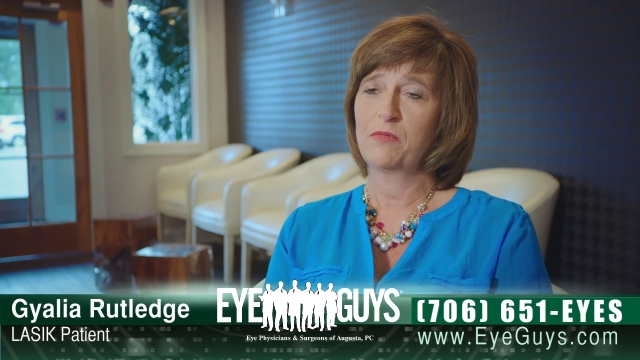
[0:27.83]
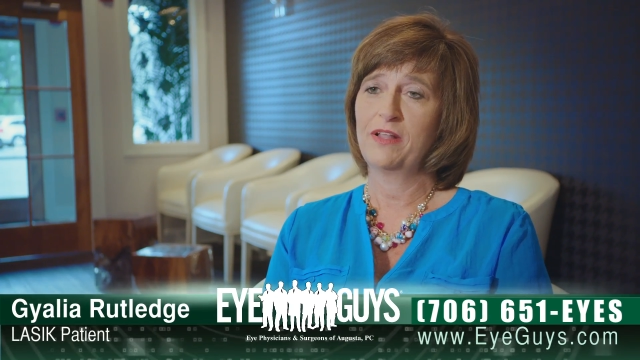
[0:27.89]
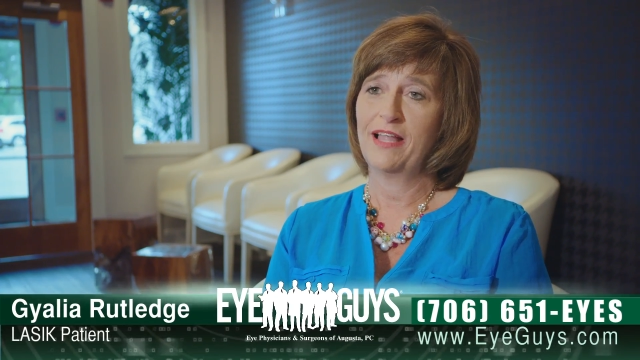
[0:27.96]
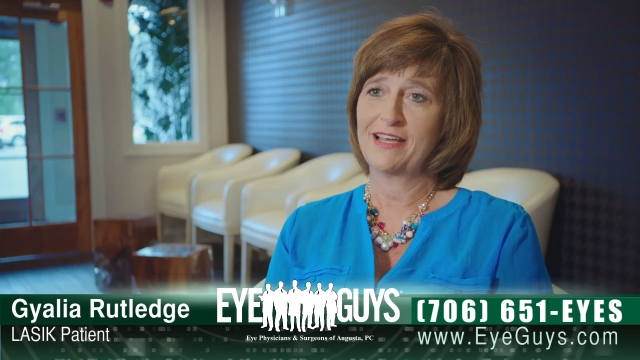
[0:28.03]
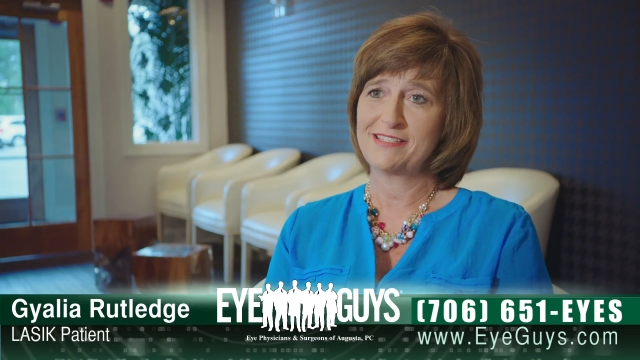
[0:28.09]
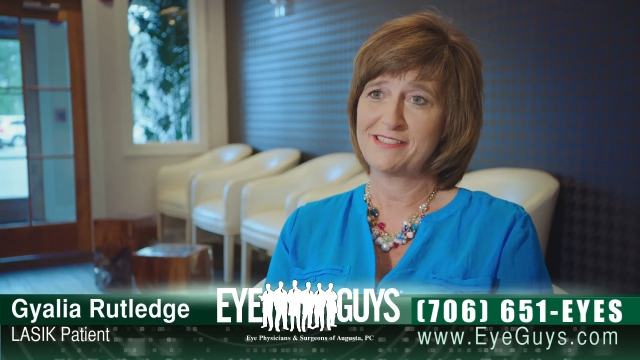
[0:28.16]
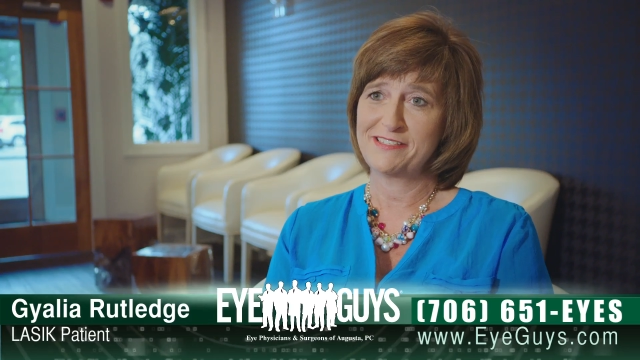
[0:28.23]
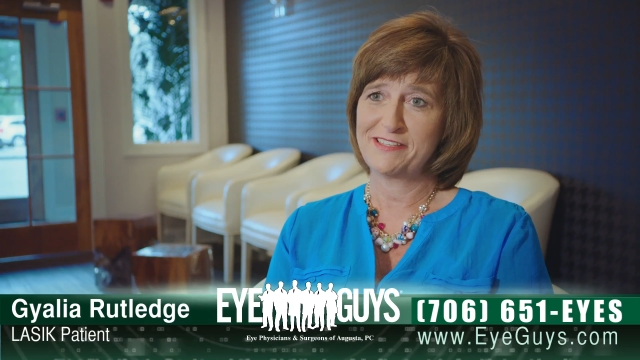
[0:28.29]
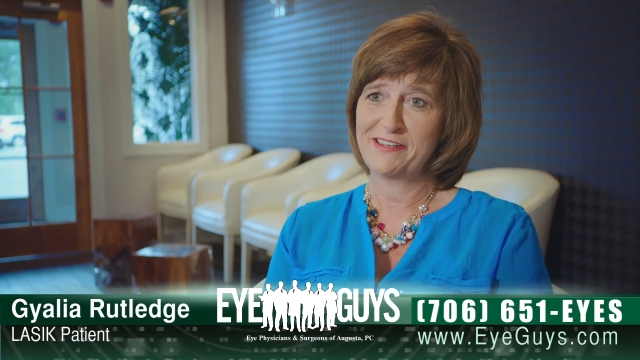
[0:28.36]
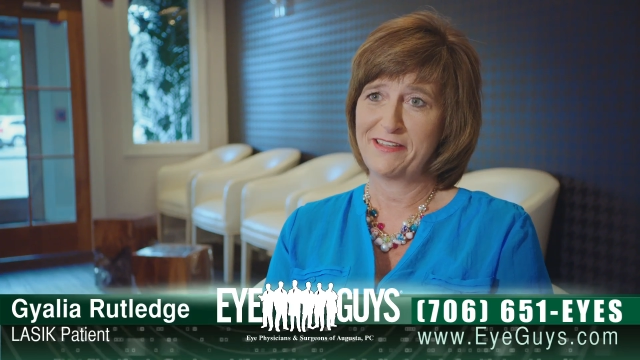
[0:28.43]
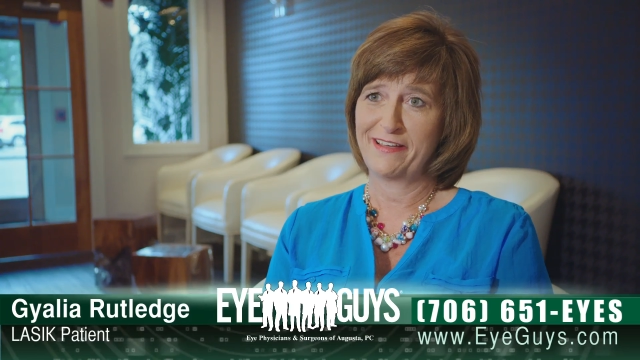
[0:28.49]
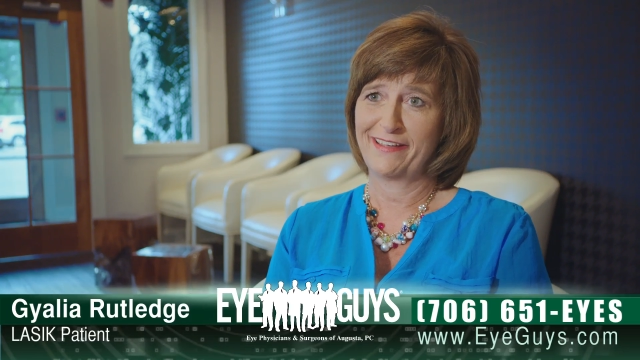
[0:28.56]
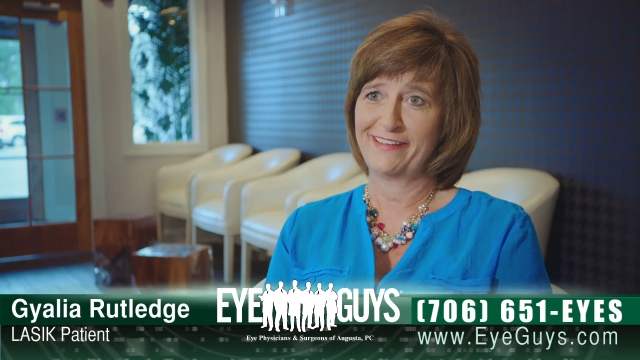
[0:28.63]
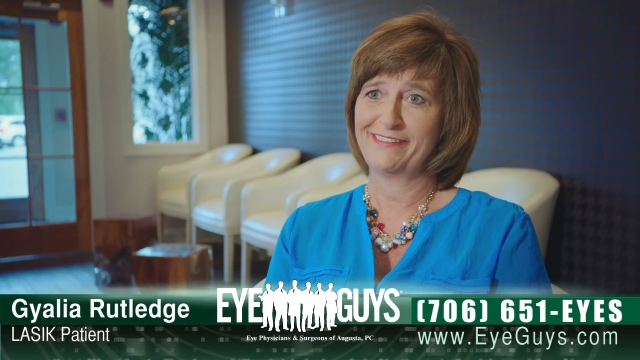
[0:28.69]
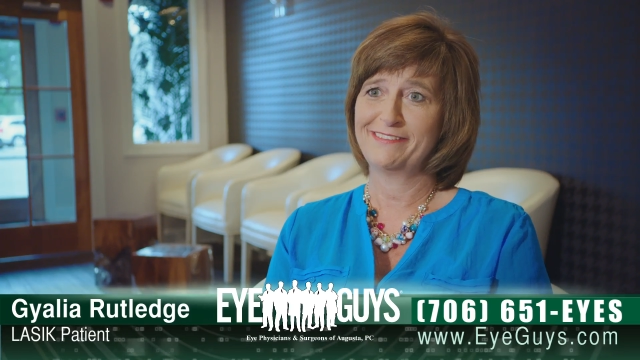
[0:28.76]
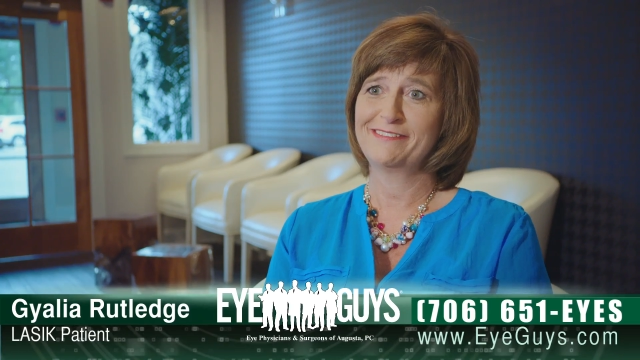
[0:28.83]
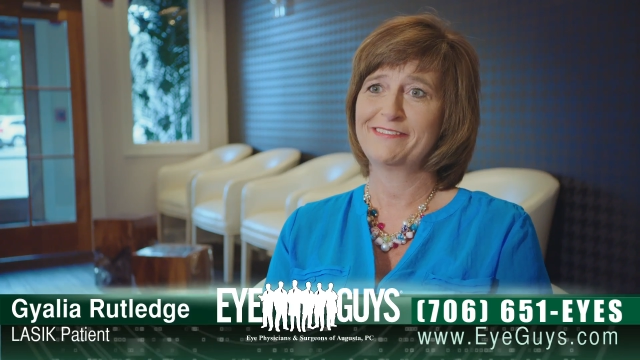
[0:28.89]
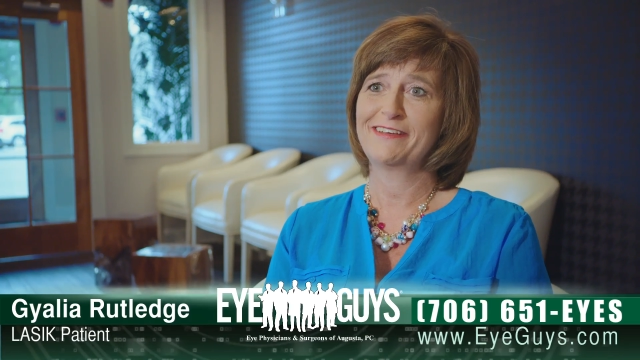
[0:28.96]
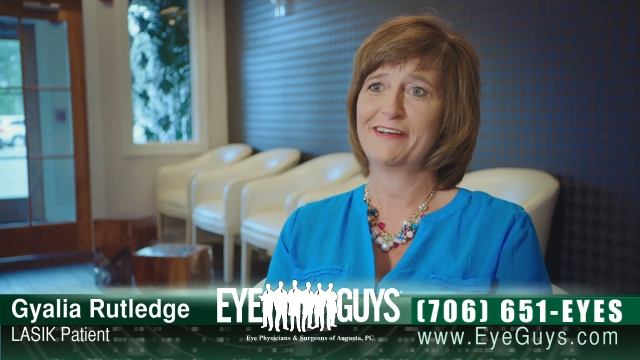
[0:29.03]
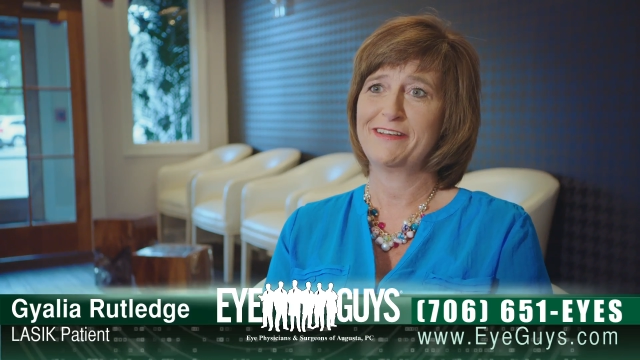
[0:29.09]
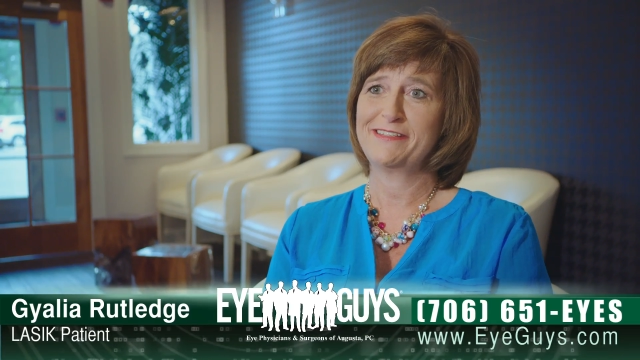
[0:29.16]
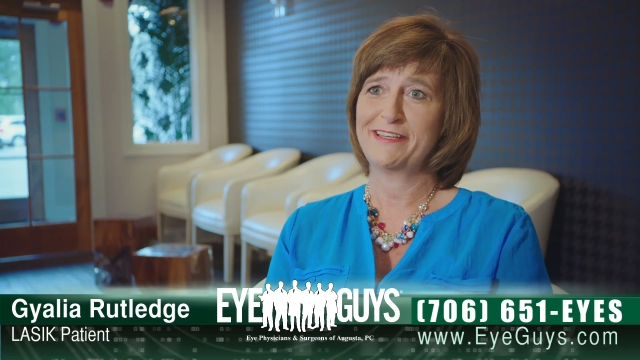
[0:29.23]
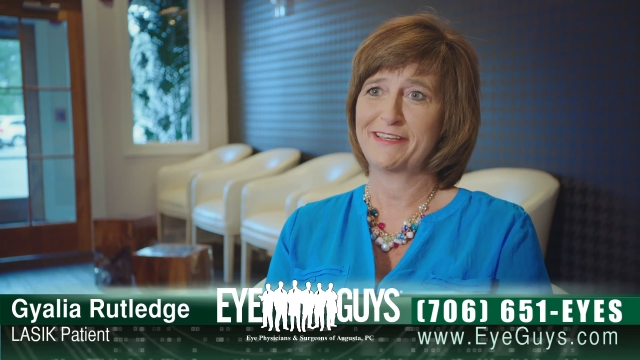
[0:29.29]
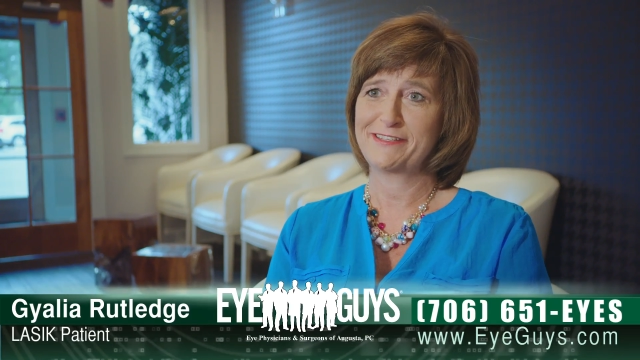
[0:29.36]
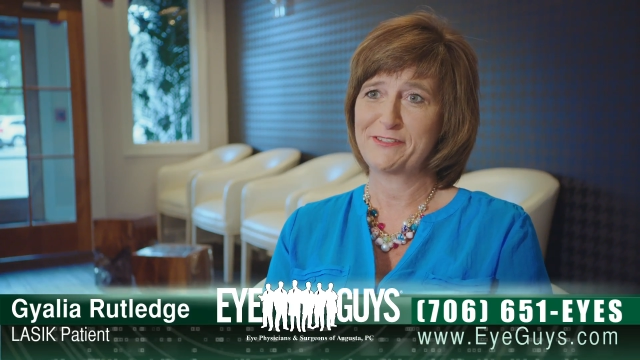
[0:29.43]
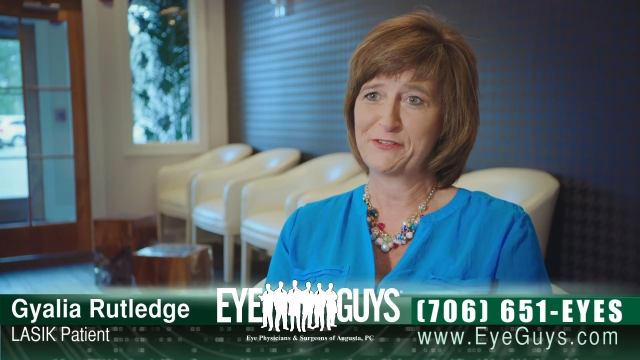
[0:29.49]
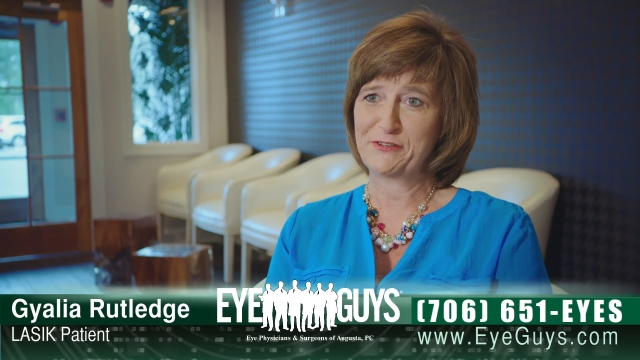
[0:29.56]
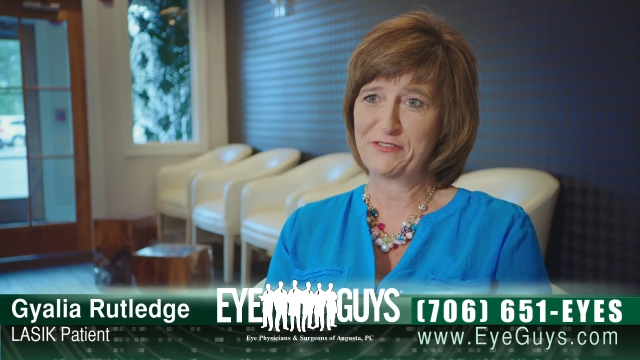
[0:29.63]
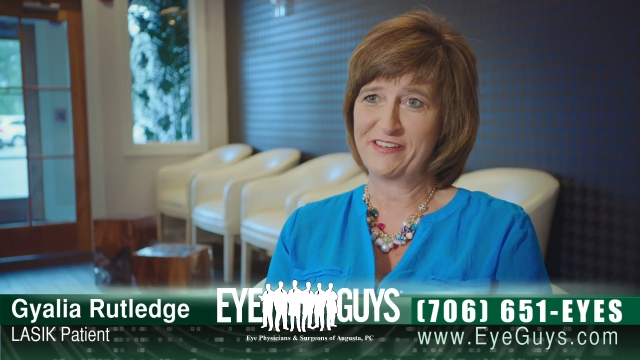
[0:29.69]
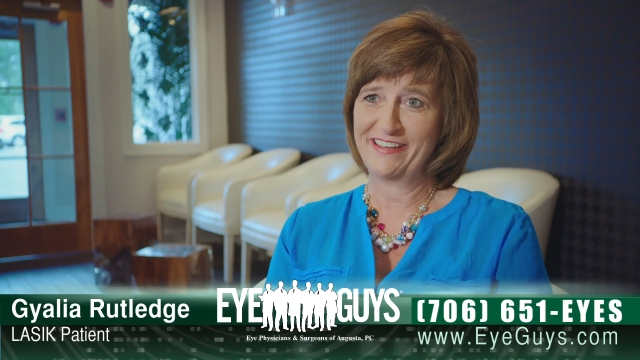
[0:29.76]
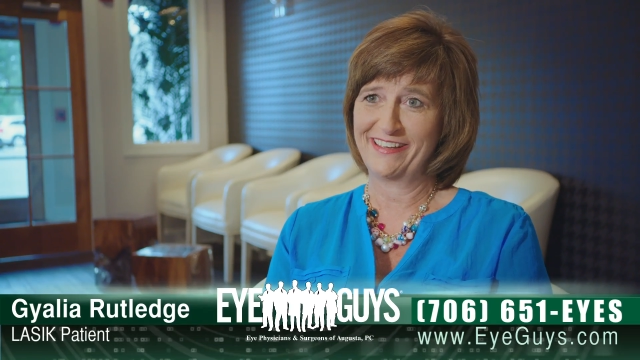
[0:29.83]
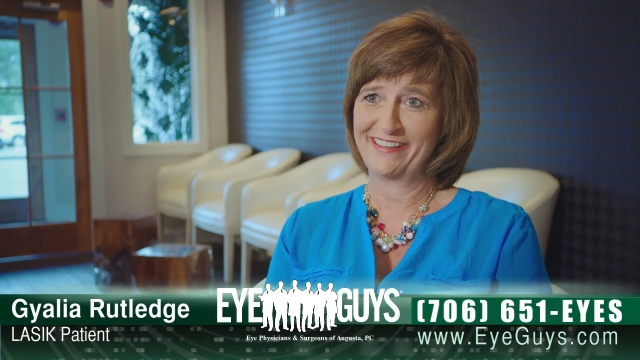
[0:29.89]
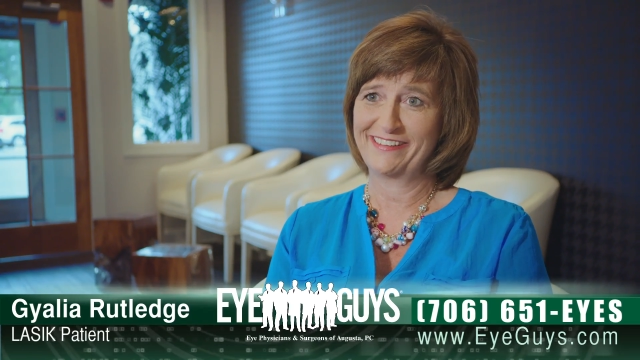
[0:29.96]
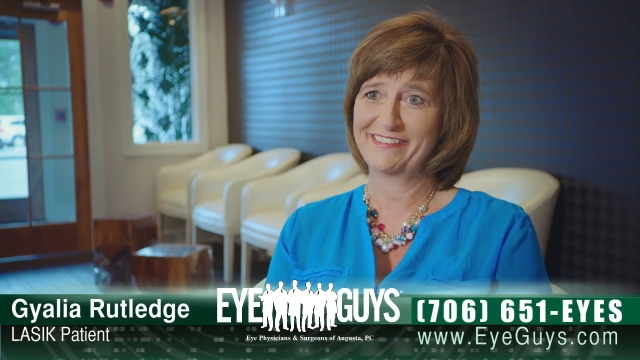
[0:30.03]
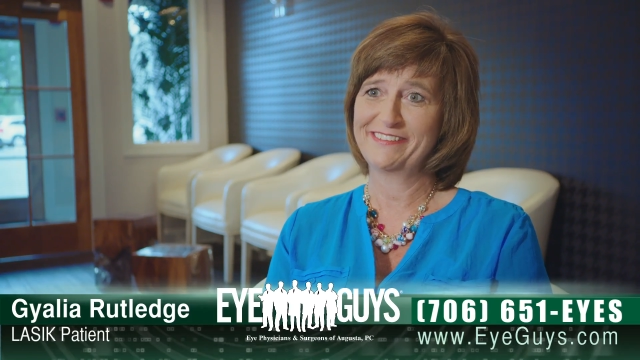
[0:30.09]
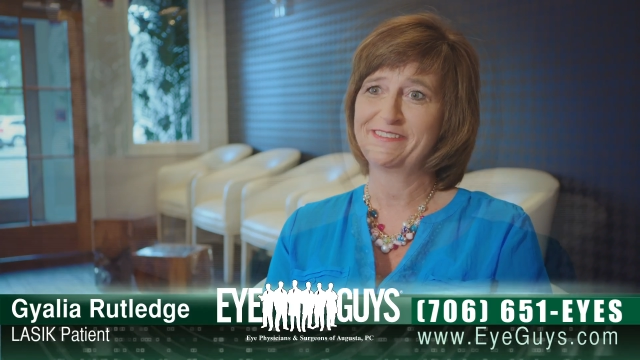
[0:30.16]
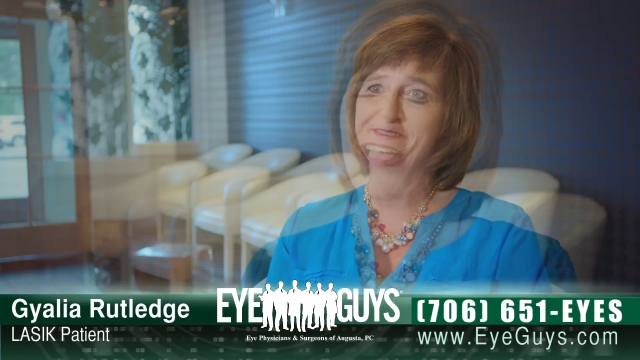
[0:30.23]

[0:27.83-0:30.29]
Glasses at night, contacts during the day.